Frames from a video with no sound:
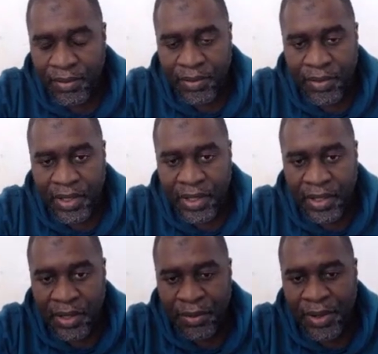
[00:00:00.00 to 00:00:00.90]

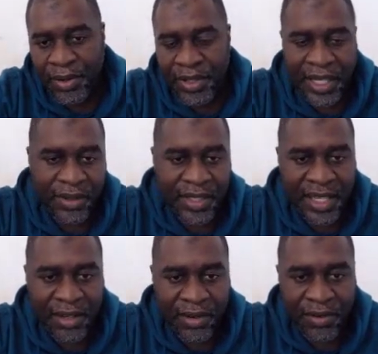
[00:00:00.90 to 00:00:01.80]
the world
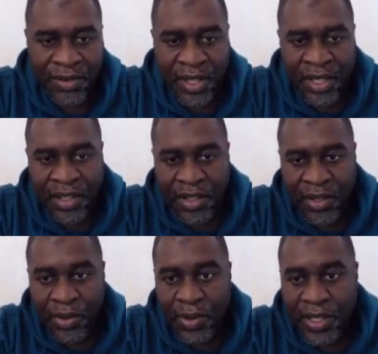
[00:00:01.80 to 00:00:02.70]
outside of the
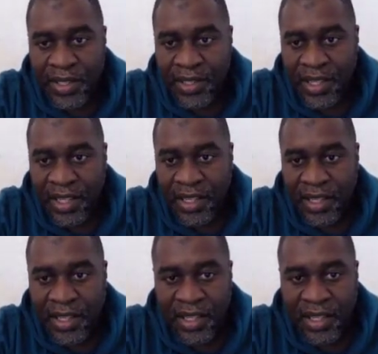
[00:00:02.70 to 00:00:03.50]
US and